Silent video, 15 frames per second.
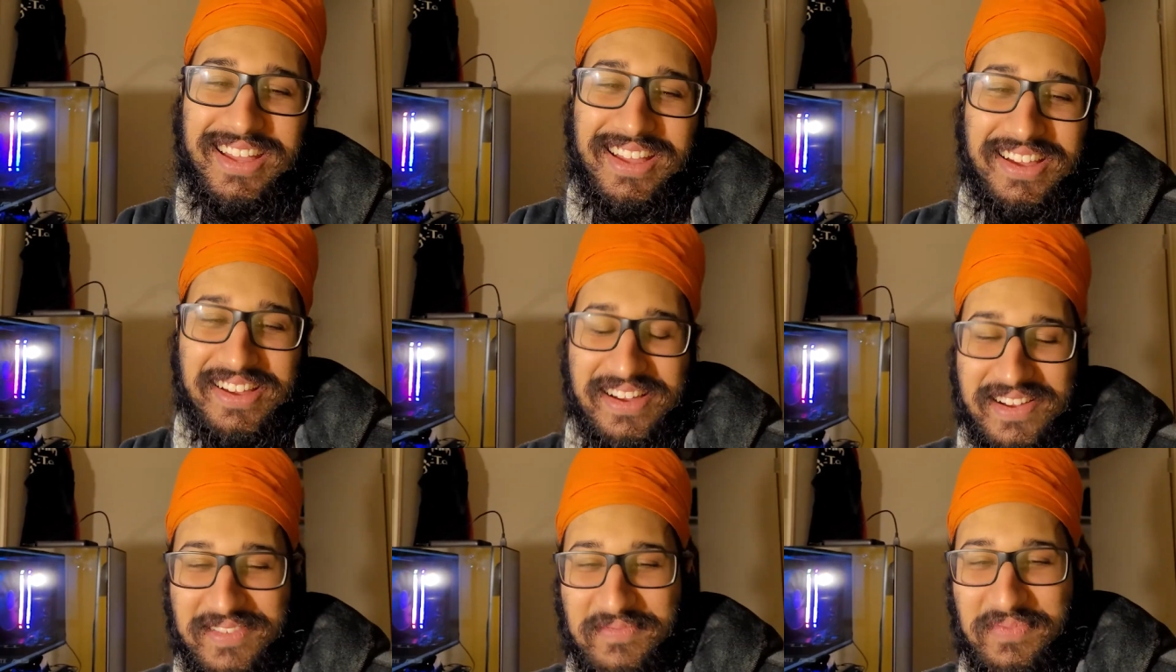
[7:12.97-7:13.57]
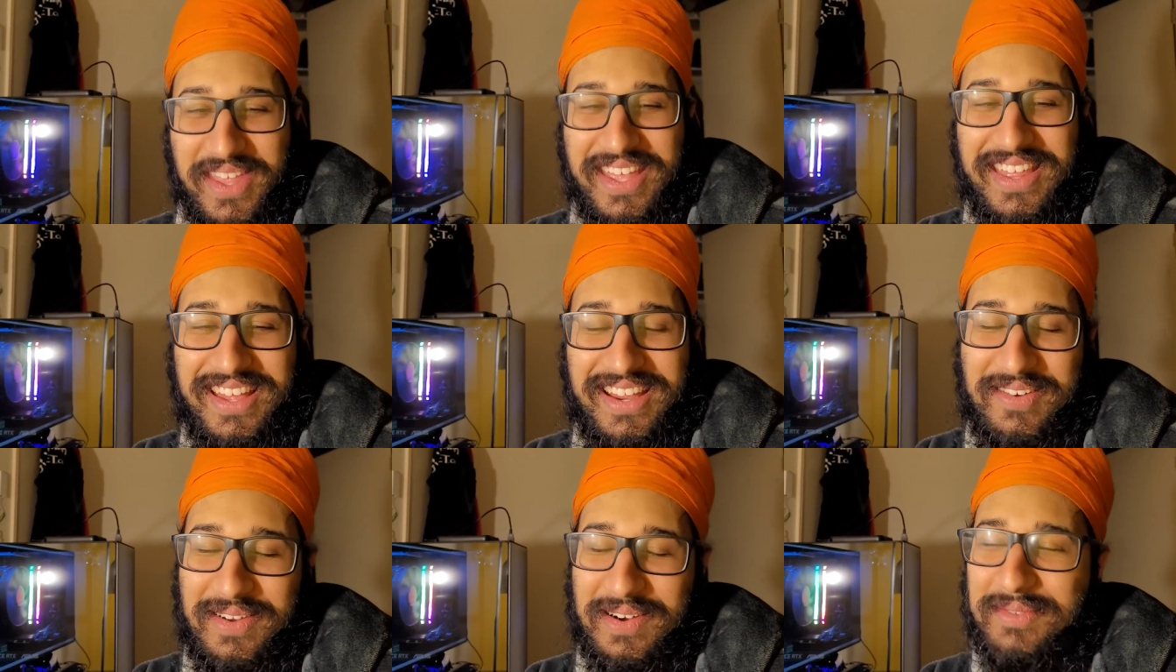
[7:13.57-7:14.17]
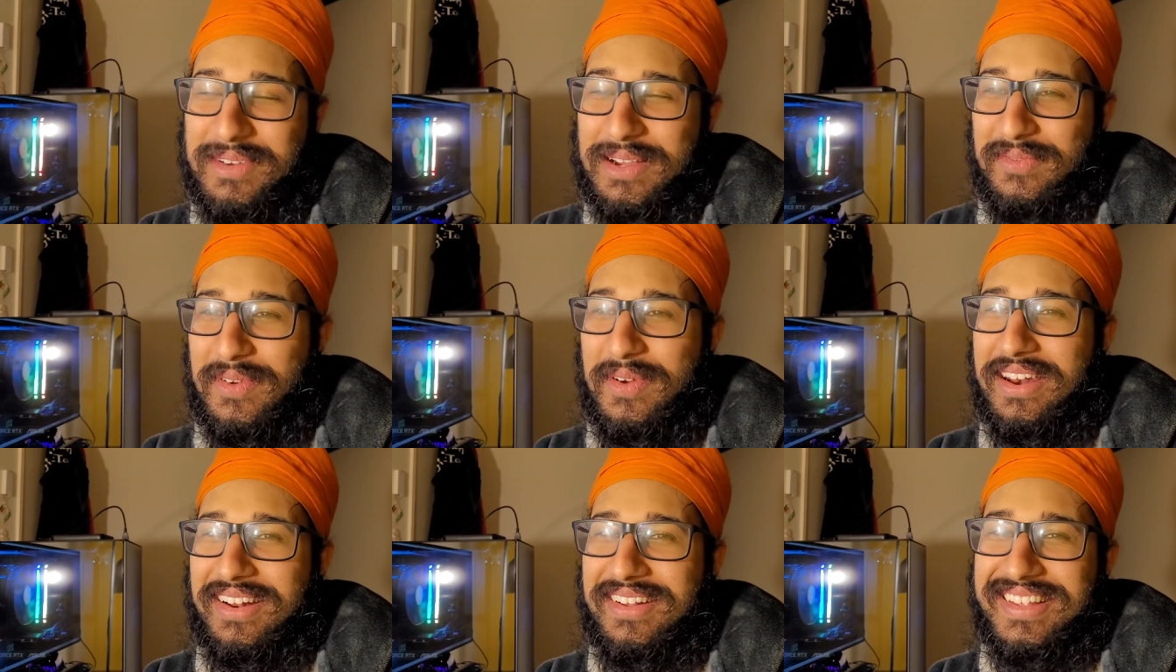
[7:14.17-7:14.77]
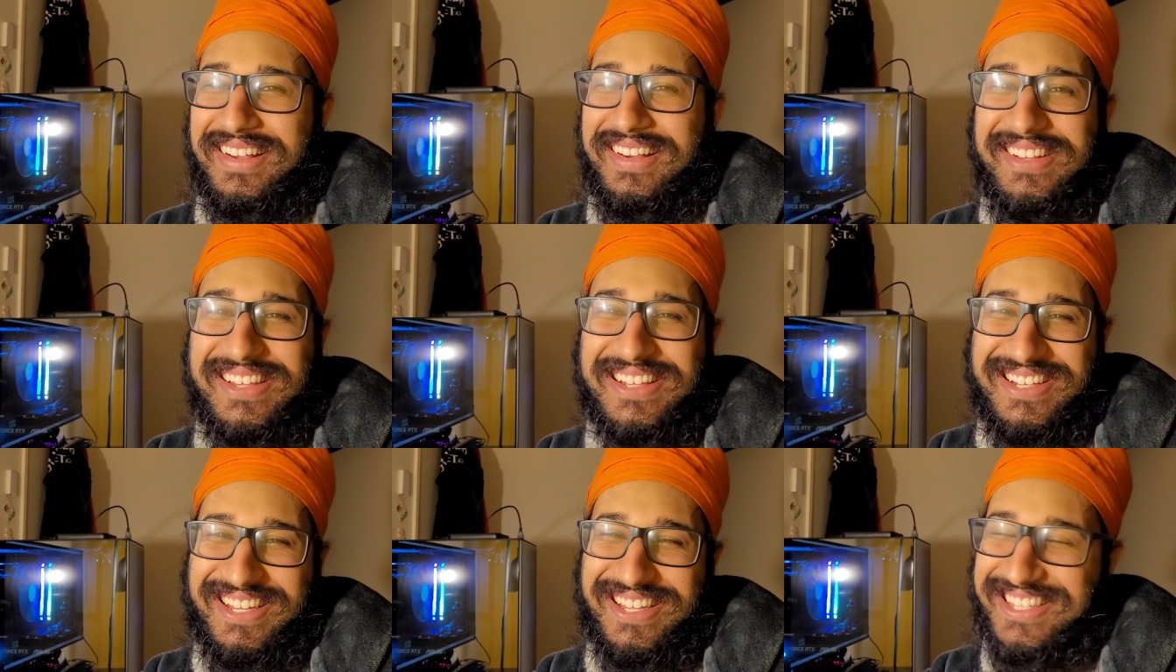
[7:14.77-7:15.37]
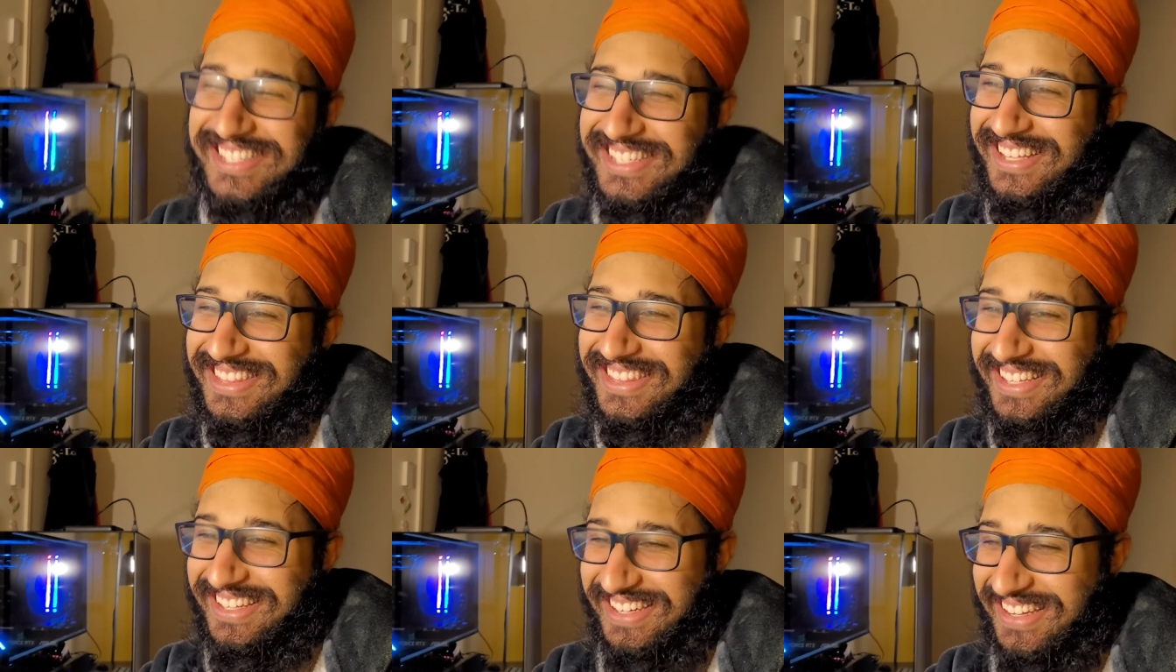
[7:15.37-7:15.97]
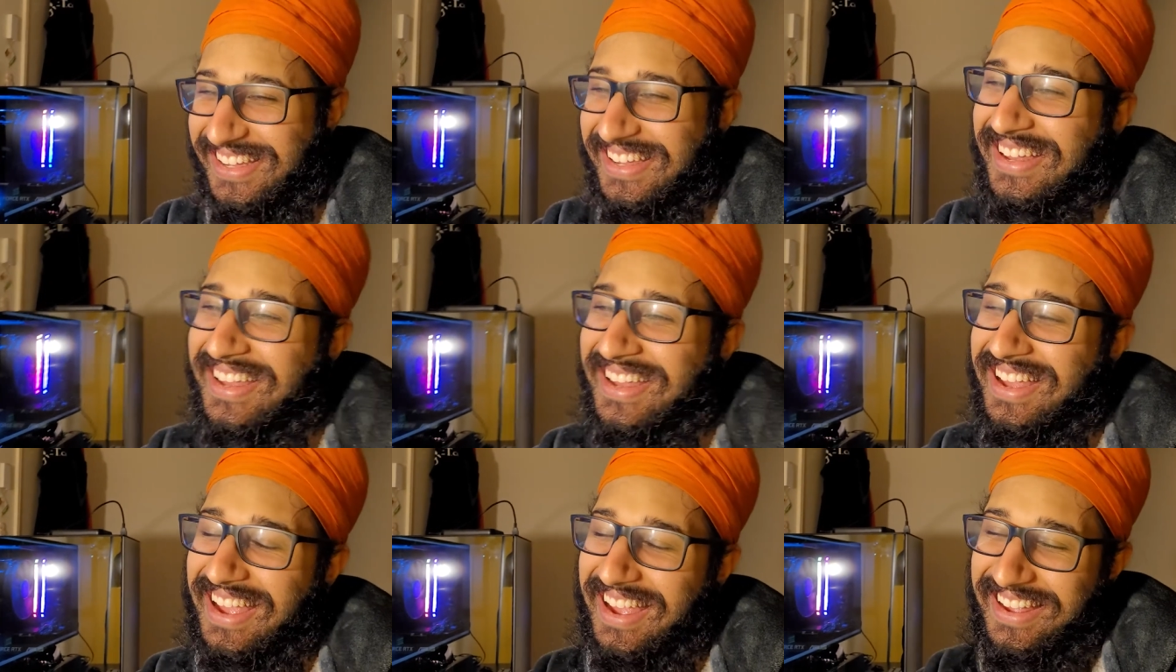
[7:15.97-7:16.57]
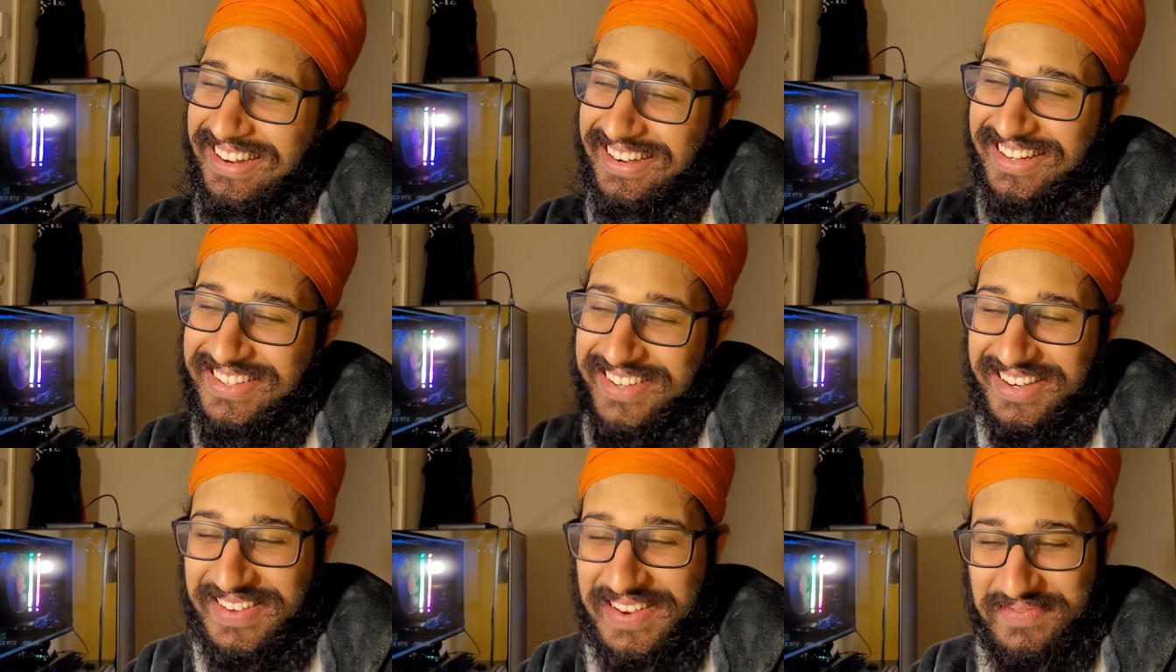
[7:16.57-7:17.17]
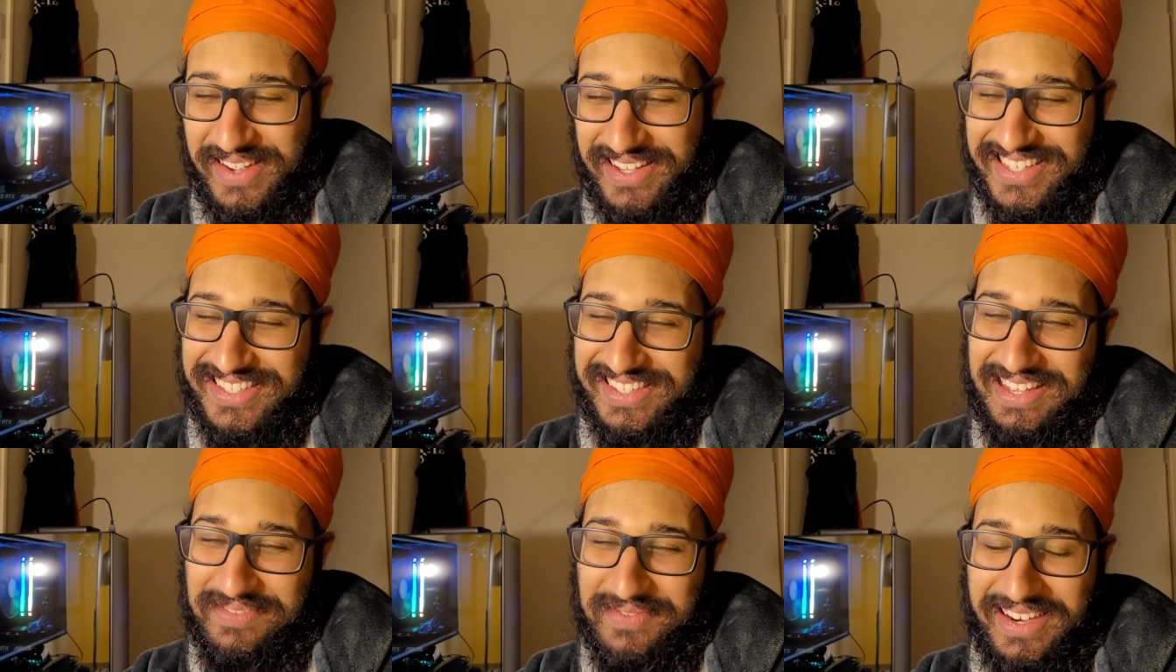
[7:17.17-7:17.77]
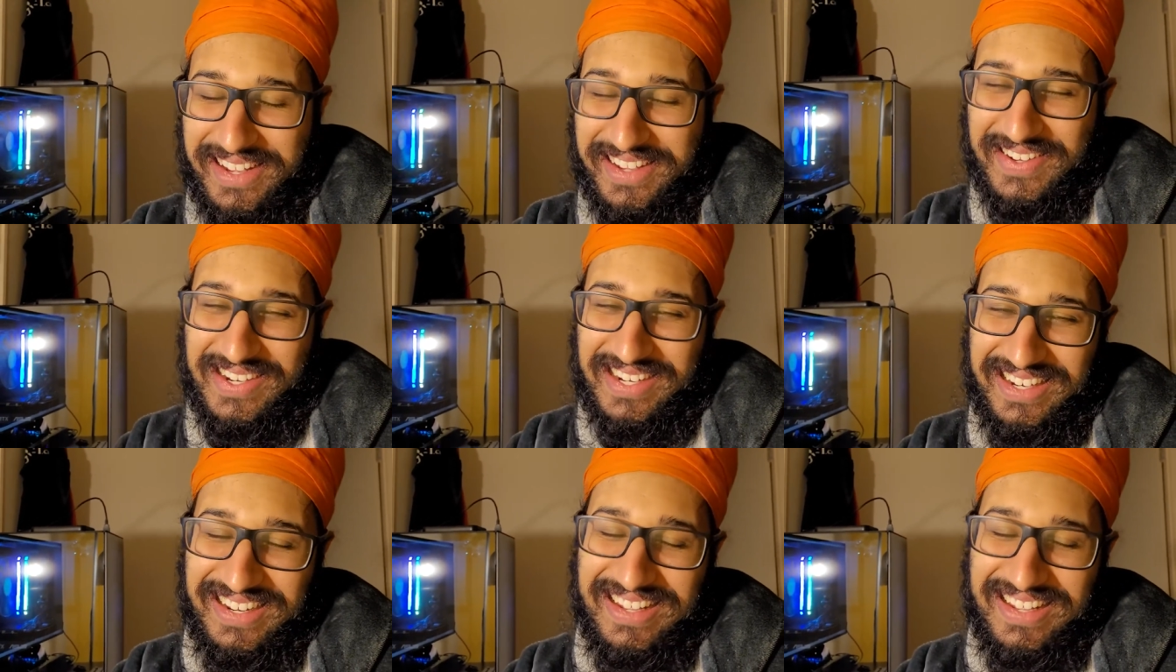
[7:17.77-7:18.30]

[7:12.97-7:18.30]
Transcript: And then I went on my phone and I was like, holy shit, it's 10:30. And I tried going back to sleep and I couldn't.